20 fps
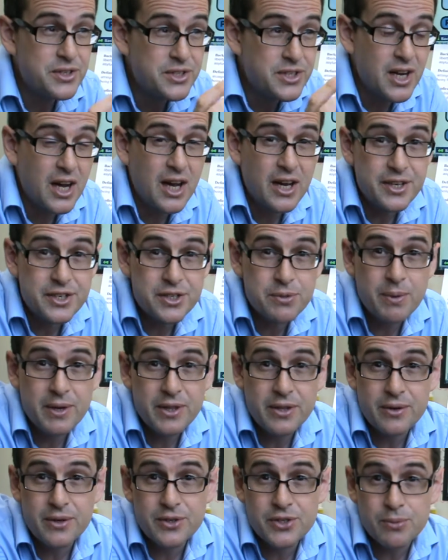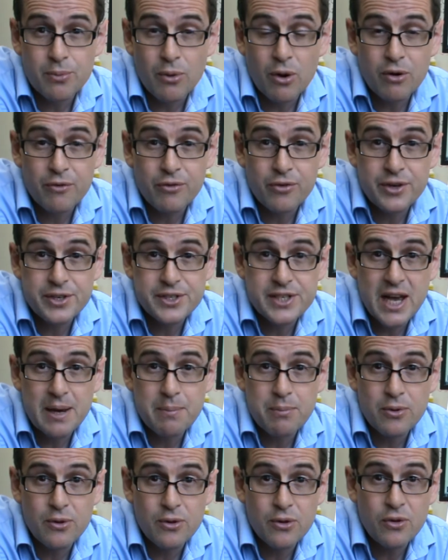judge whether it's wrong, for
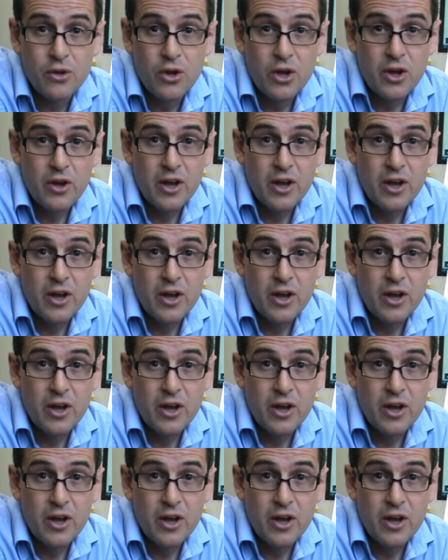example,